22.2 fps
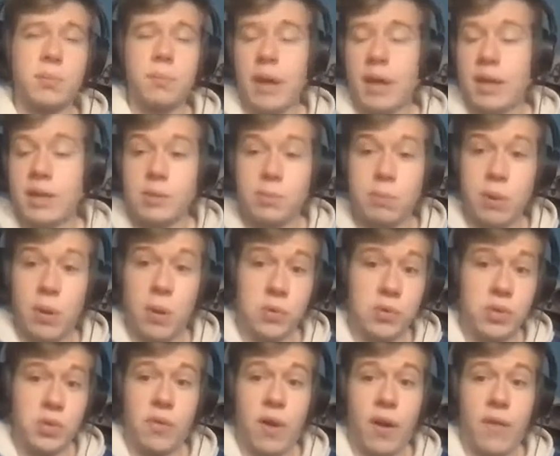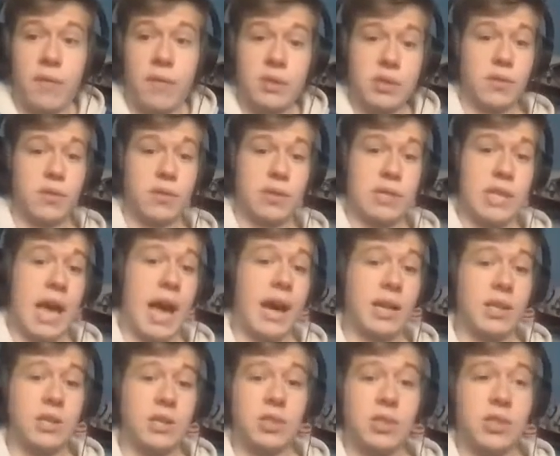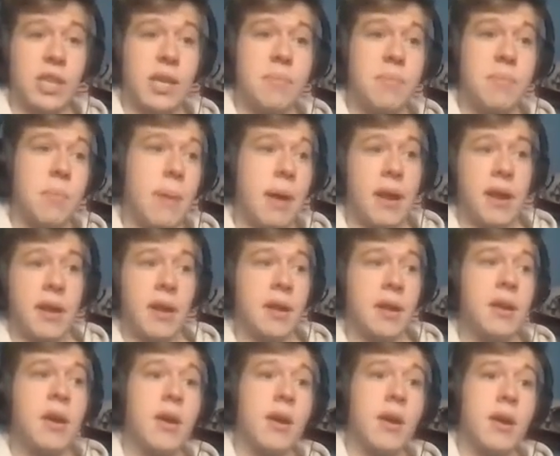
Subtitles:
explosive offensive attack and just keep them at a